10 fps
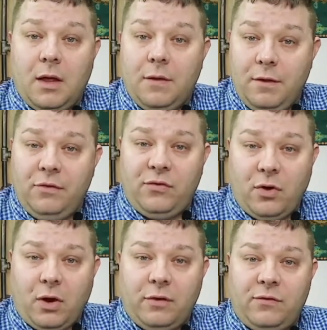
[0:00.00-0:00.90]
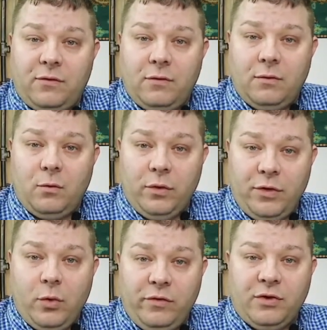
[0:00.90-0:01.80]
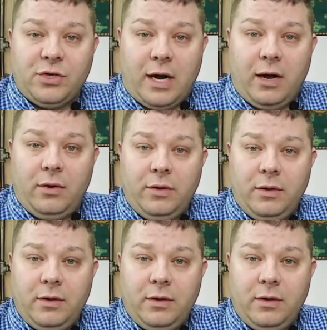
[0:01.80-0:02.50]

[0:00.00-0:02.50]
This starts with you as a child,